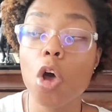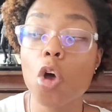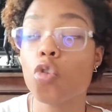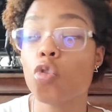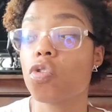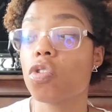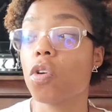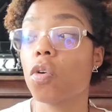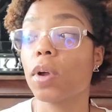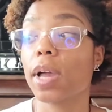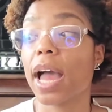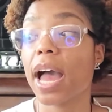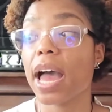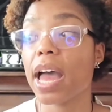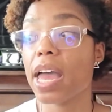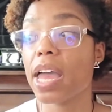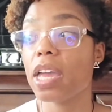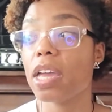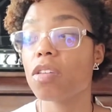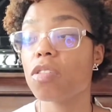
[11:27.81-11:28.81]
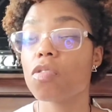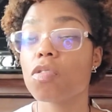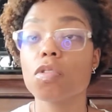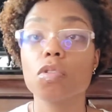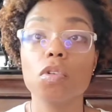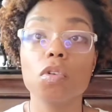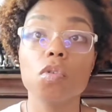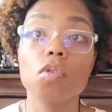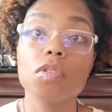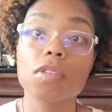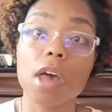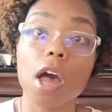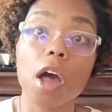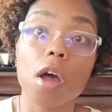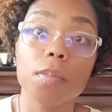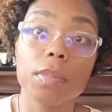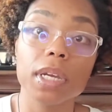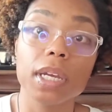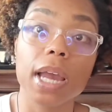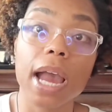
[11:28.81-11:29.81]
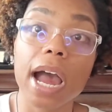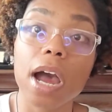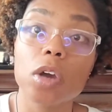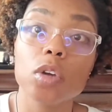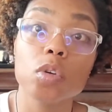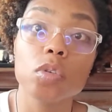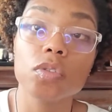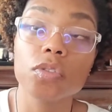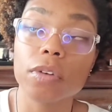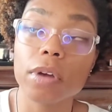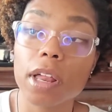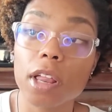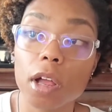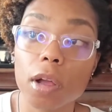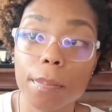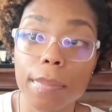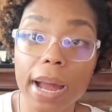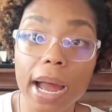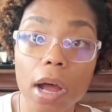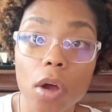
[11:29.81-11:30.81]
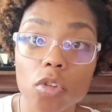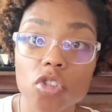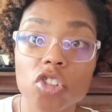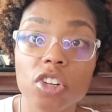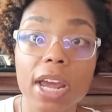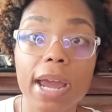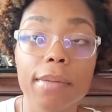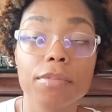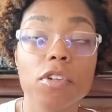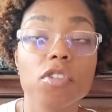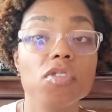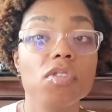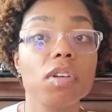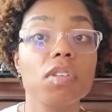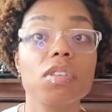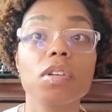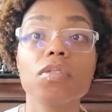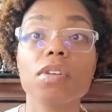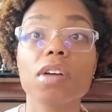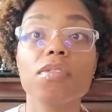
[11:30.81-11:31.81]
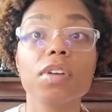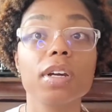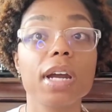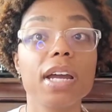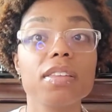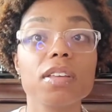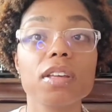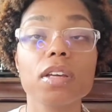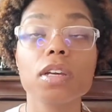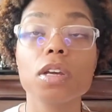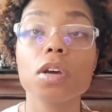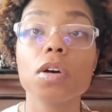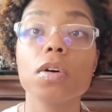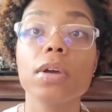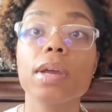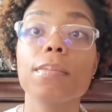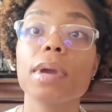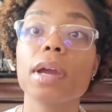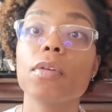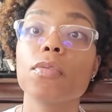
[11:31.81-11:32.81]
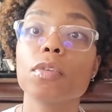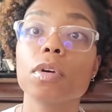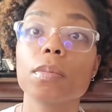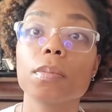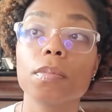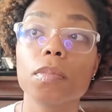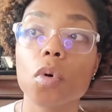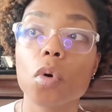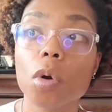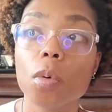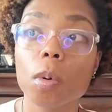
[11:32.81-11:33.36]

So guys, do tell me how you felt about chapter 65 of Katekyo Hitman Reborn.